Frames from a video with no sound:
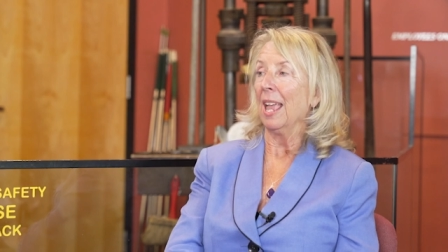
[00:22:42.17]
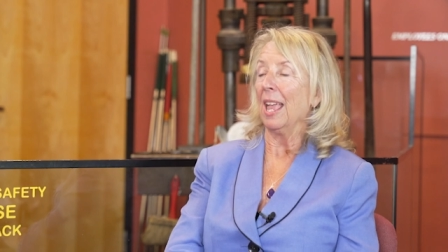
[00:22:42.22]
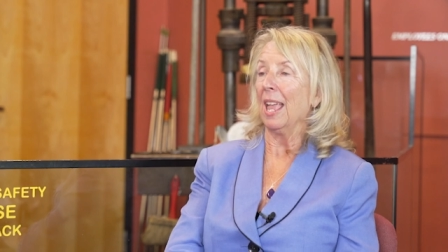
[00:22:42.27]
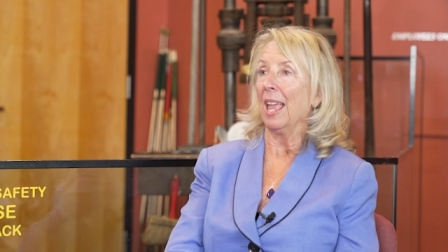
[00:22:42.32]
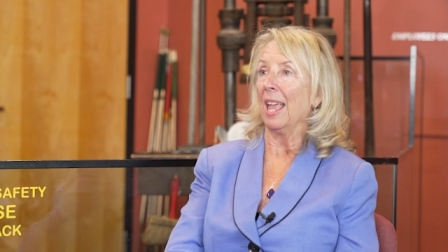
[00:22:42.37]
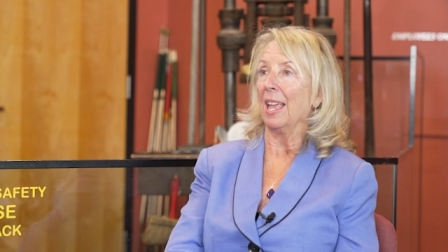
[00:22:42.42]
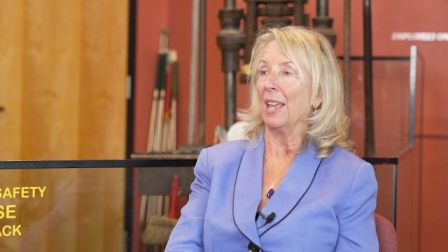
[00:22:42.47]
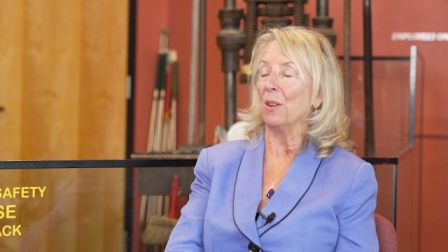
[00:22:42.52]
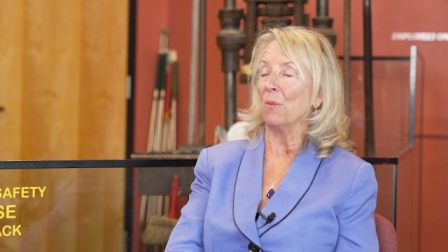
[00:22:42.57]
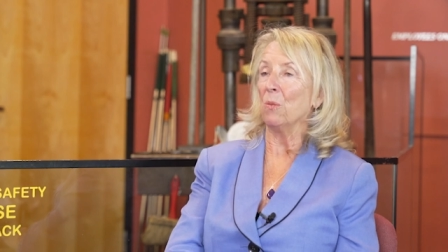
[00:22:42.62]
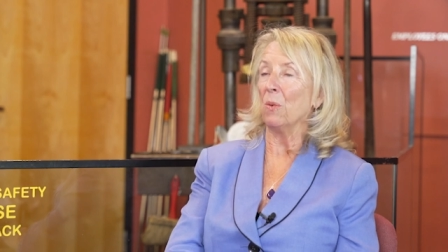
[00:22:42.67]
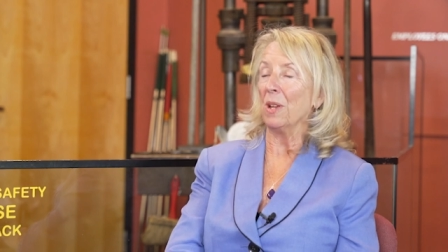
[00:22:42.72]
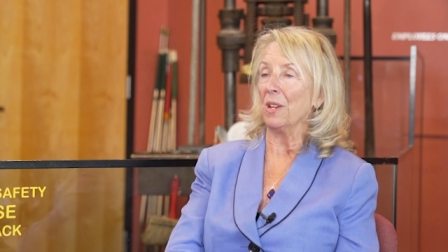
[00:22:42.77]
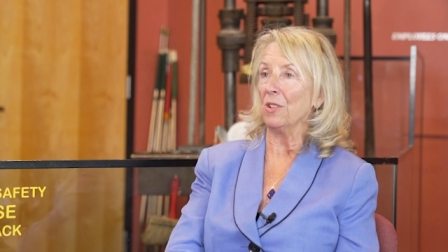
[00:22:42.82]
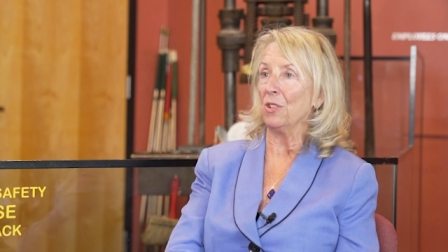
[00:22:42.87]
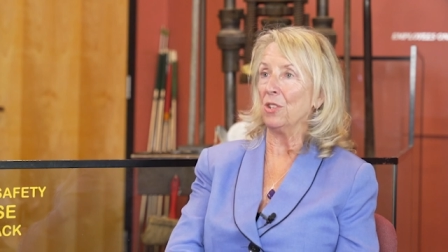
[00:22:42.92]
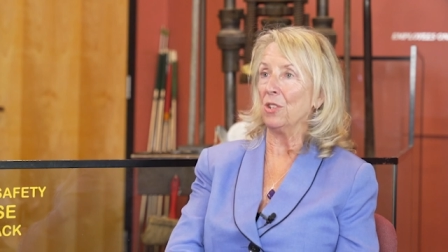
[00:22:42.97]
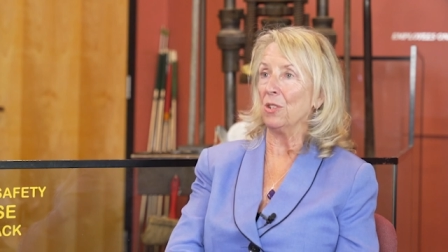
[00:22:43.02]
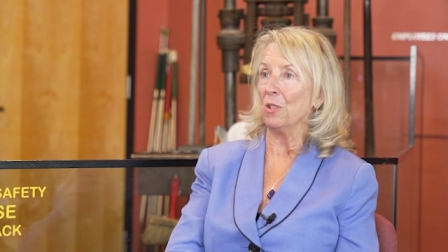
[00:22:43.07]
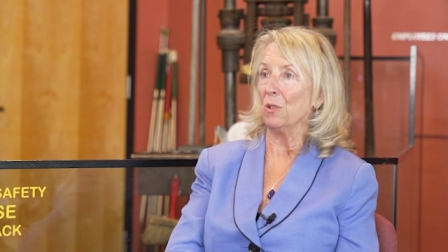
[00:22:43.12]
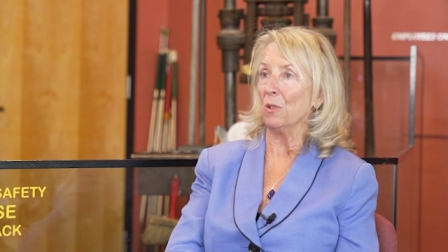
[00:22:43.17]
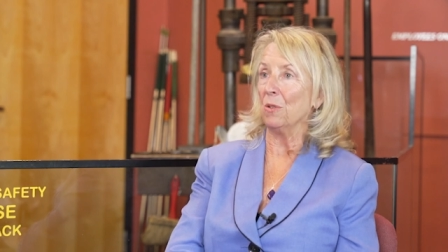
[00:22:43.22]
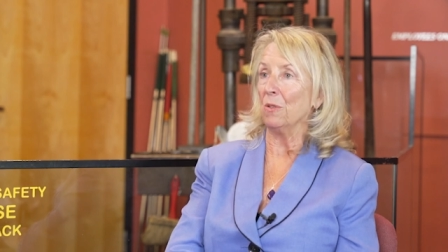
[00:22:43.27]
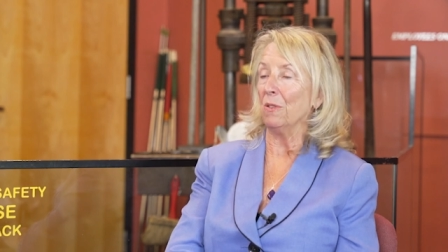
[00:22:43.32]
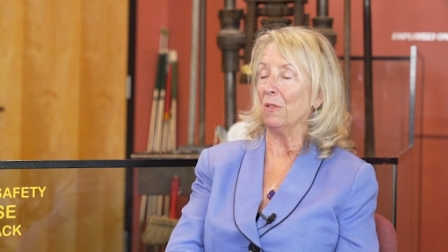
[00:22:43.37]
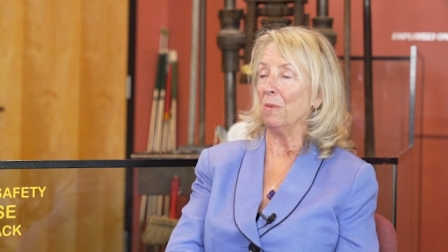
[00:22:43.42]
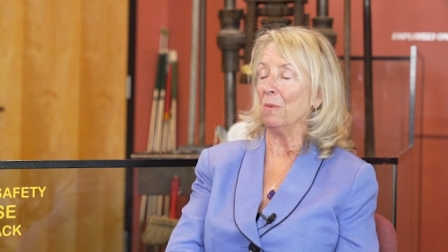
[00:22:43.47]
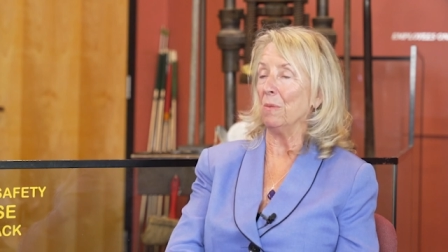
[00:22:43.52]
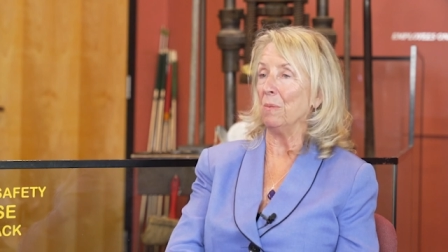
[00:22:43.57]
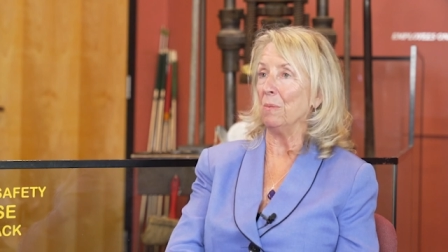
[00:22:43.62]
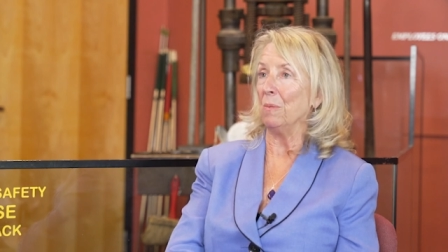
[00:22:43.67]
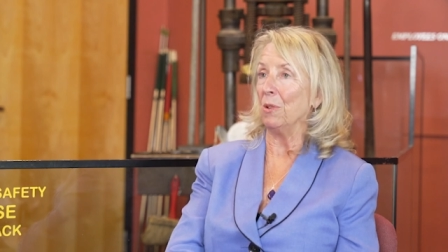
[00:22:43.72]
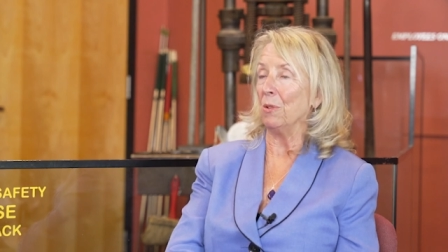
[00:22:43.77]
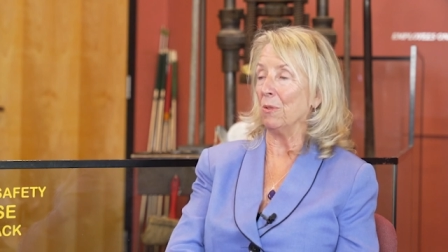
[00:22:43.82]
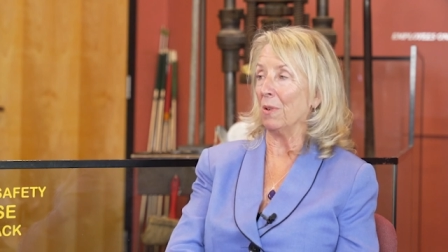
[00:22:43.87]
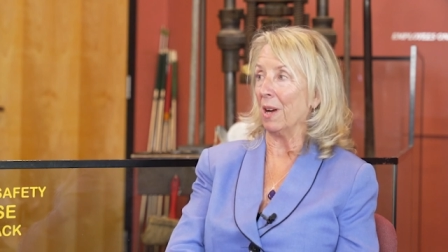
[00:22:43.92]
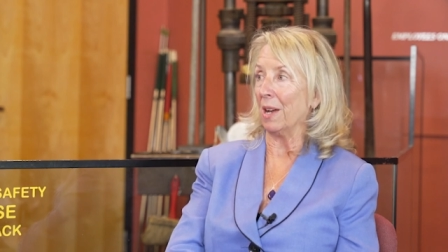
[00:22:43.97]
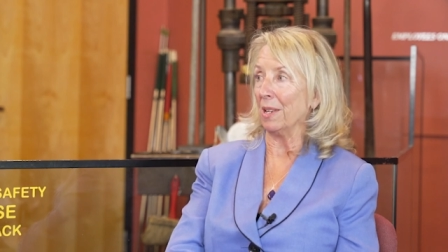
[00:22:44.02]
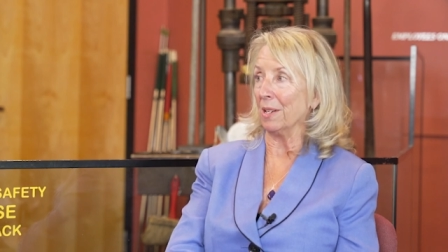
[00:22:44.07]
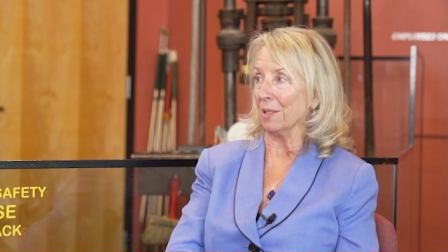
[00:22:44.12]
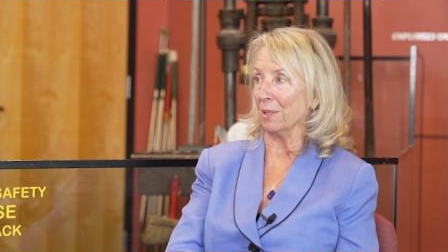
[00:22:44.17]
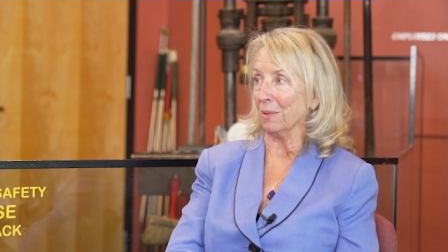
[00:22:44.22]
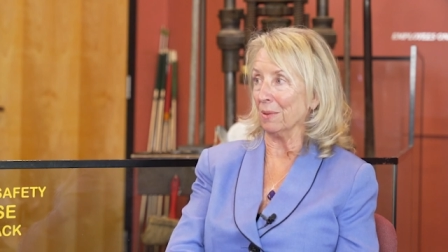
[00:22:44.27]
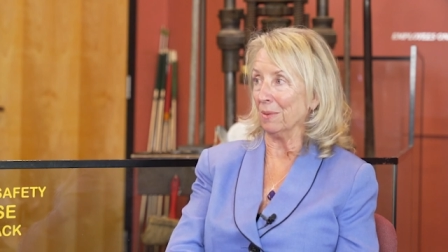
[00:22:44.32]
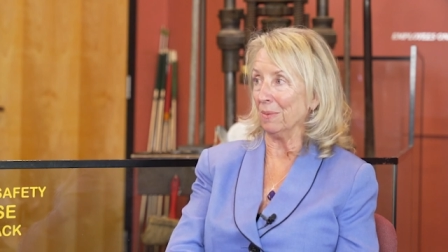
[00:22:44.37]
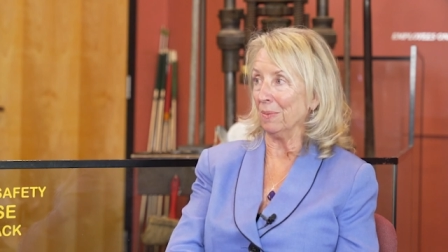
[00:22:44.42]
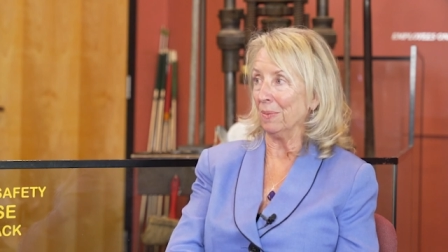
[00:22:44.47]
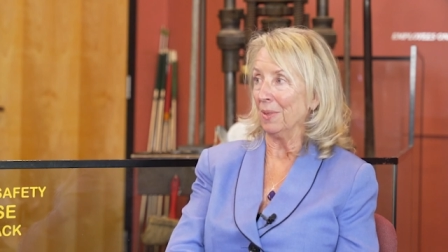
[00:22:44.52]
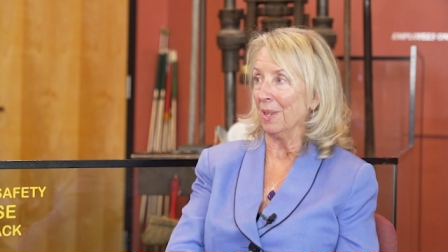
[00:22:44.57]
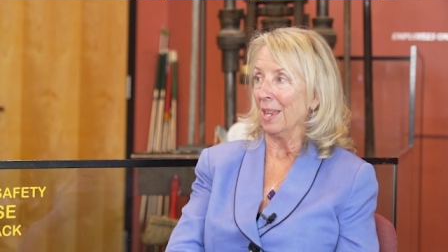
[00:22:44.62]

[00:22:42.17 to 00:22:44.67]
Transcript: and went to Murano.